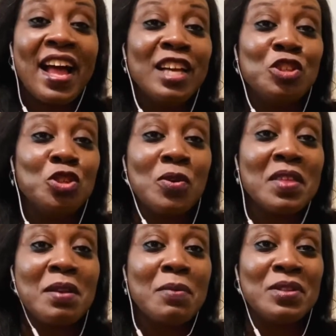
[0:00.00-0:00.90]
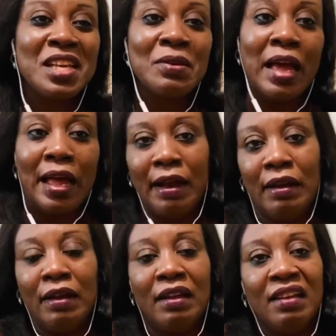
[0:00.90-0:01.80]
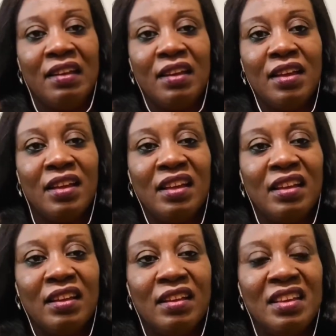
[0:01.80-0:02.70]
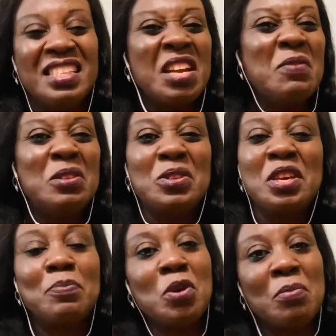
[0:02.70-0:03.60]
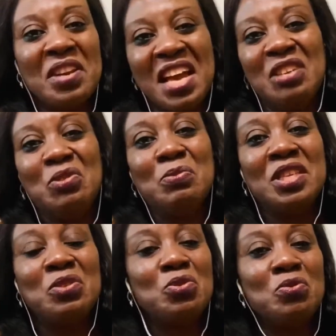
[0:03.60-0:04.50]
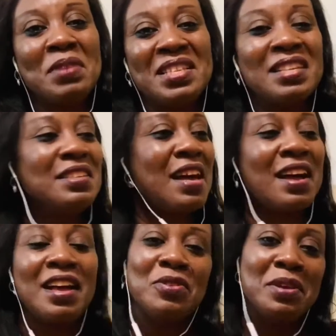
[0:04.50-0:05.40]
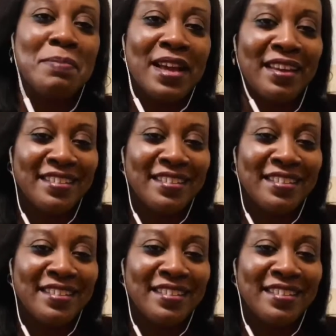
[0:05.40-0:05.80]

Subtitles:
and show them that will tell you, instead of you to keep your money and use it to do better in a car you buy.